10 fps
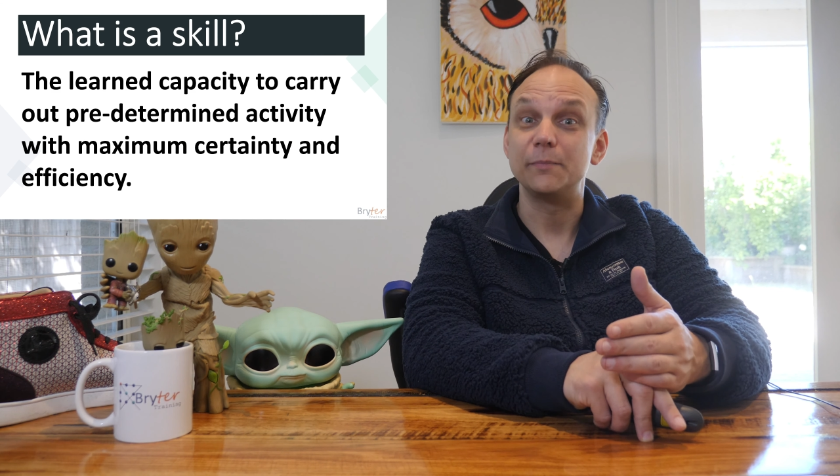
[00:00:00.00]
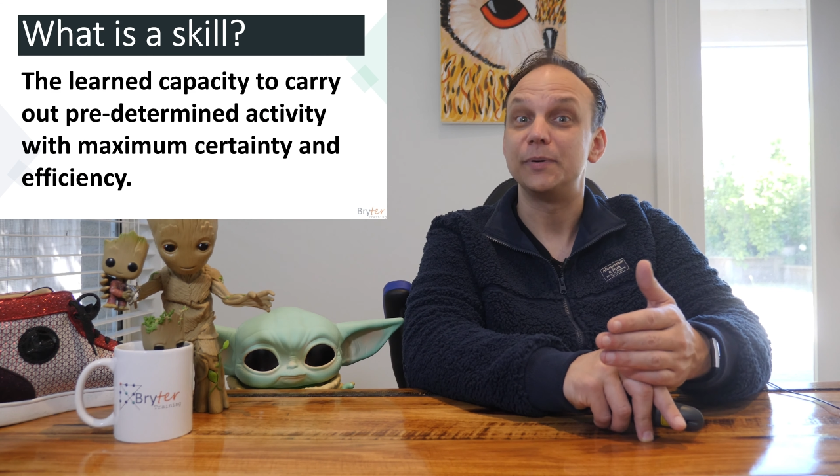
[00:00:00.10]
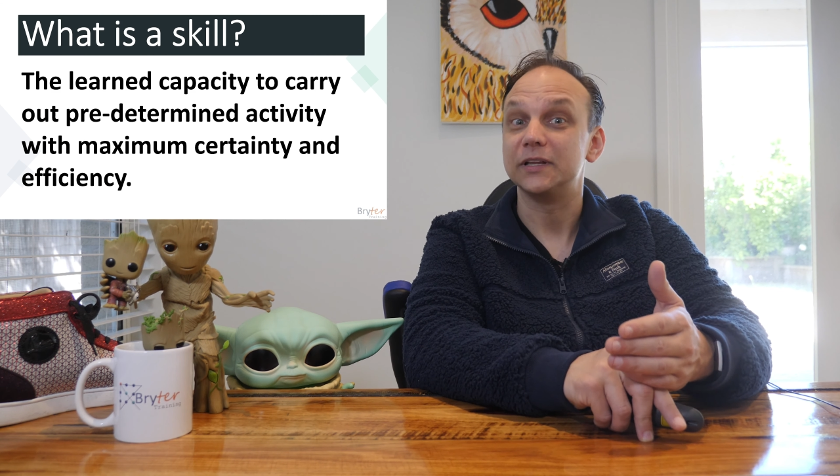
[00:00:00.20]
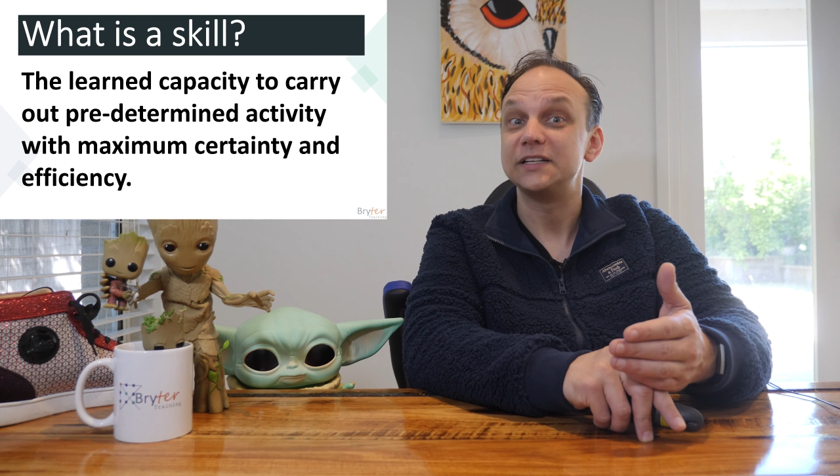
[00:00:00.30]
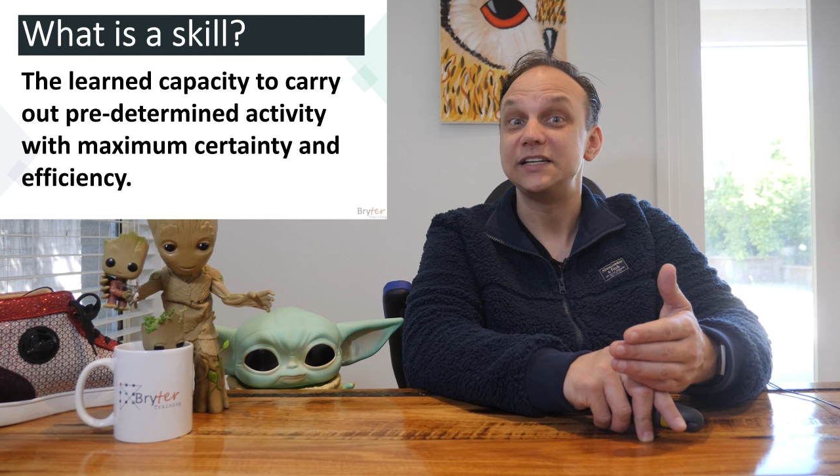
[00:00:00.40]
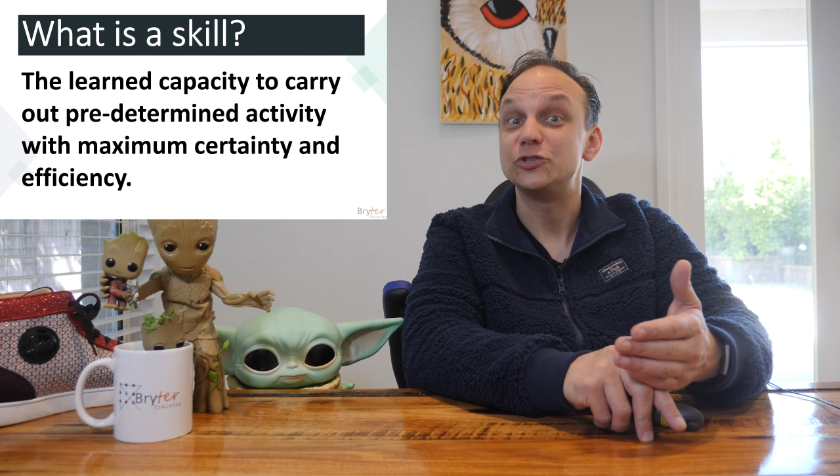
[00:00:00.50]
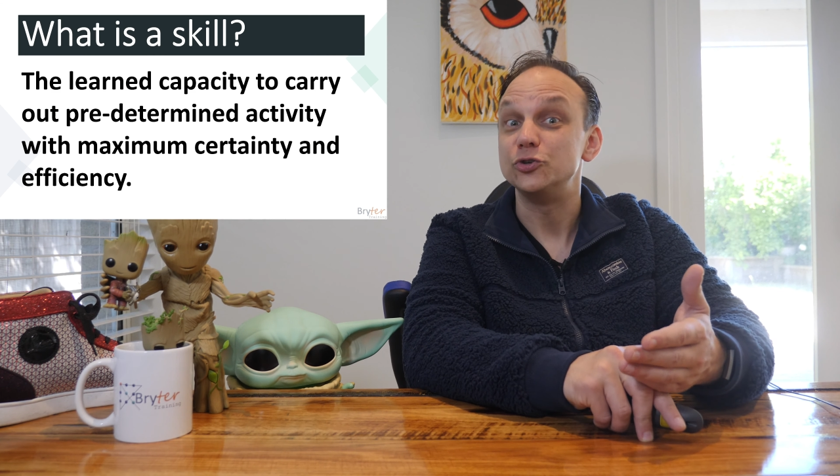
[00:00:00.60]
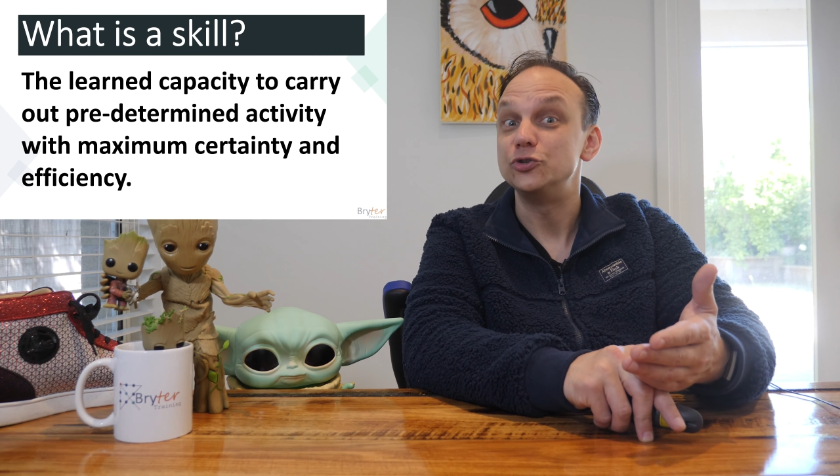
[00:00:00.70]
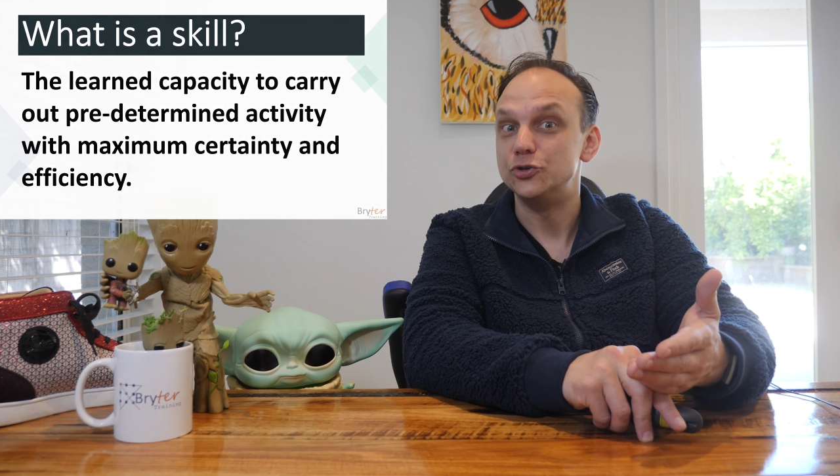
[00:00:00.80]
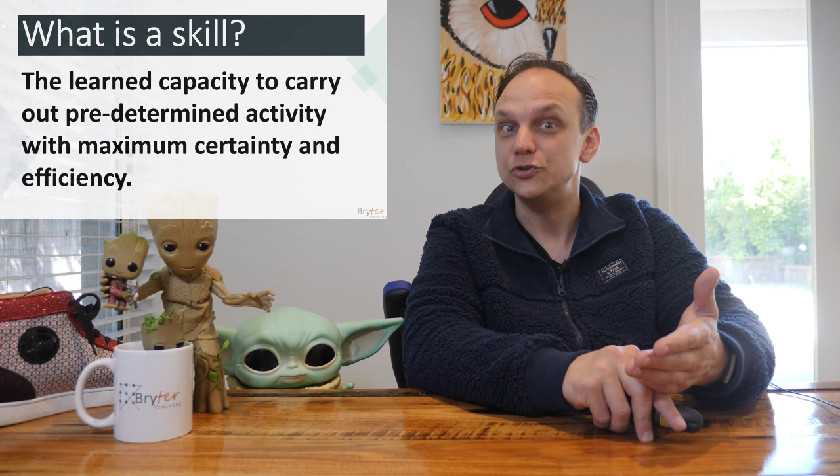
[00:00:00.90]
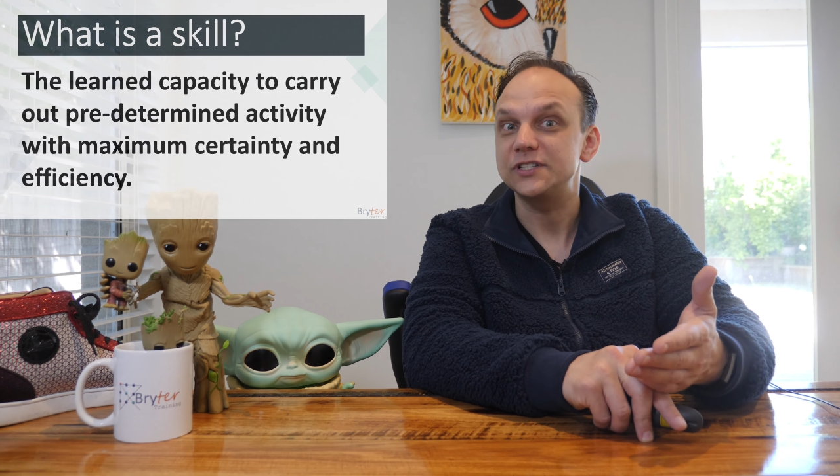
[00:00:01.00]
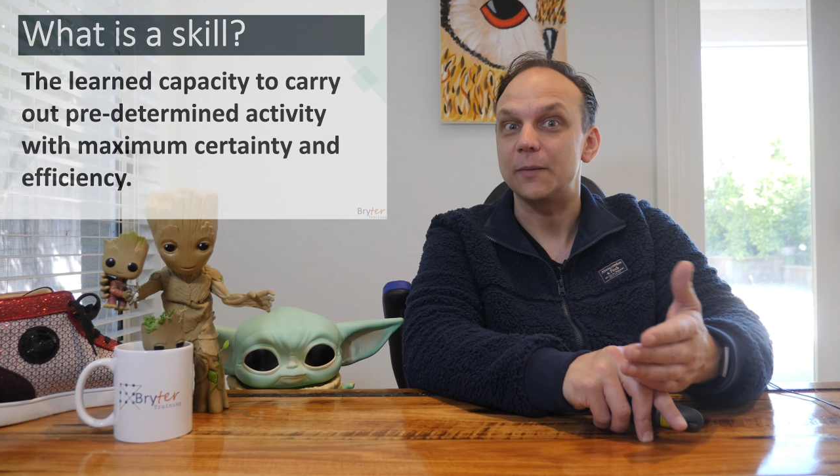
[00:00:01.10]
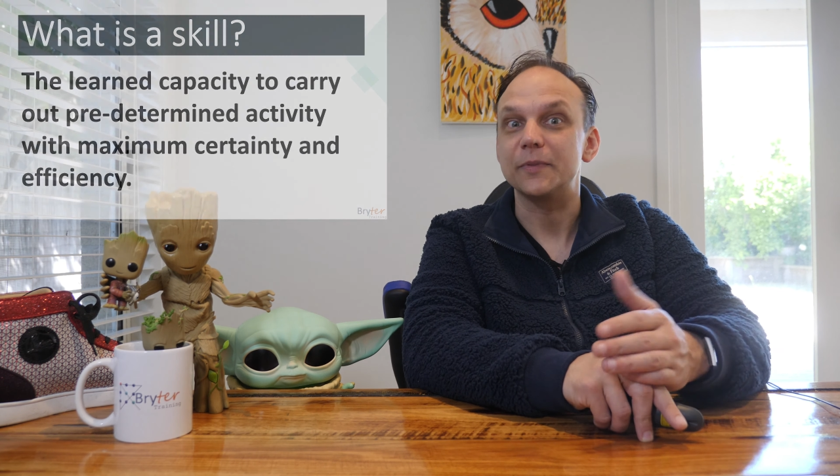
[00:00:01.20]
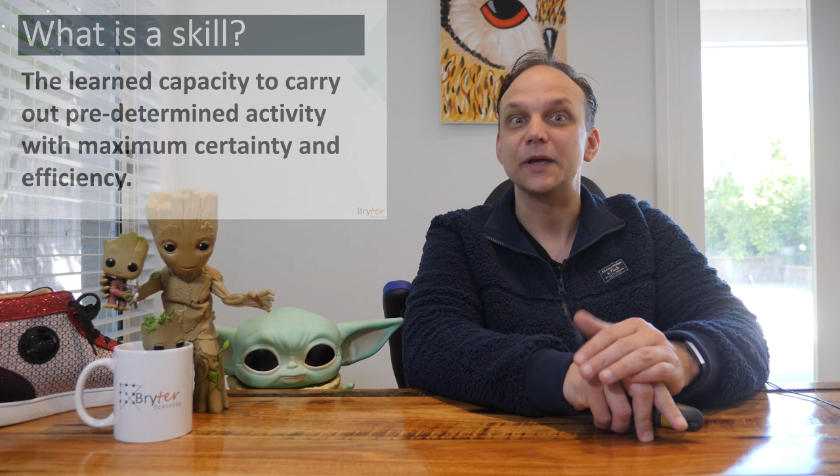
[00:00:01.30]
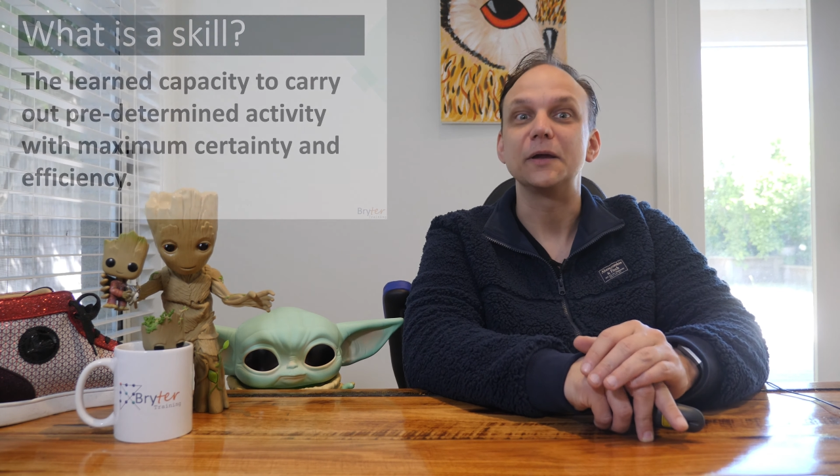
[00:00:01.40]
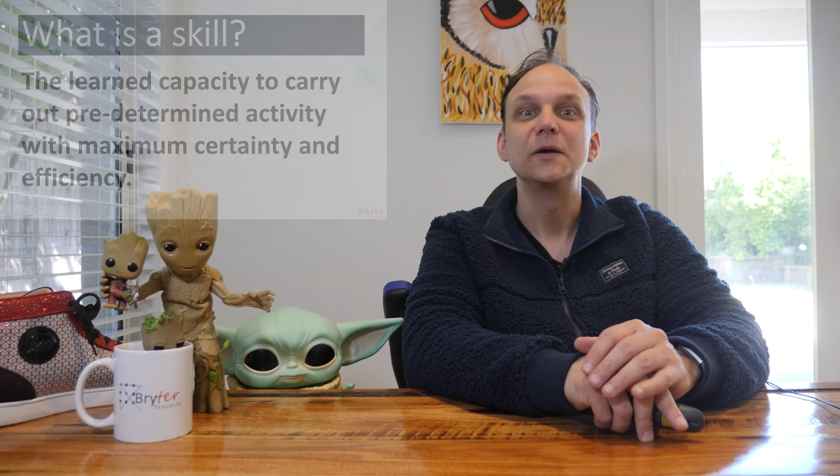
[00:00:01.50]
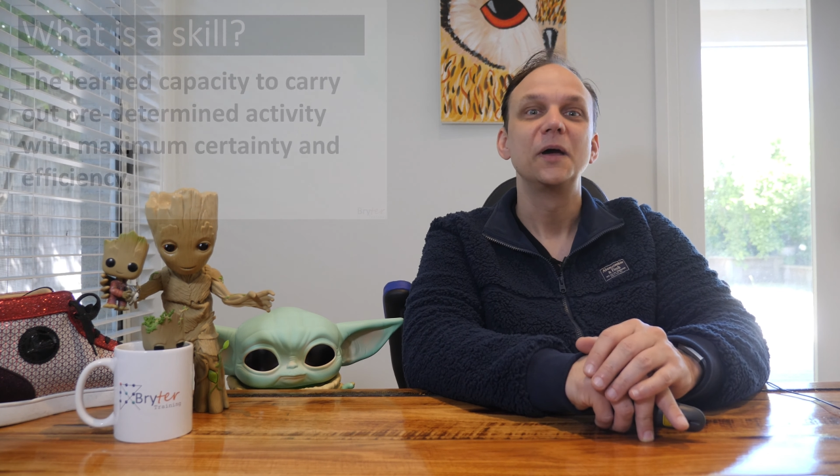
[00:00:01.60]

ability to do something.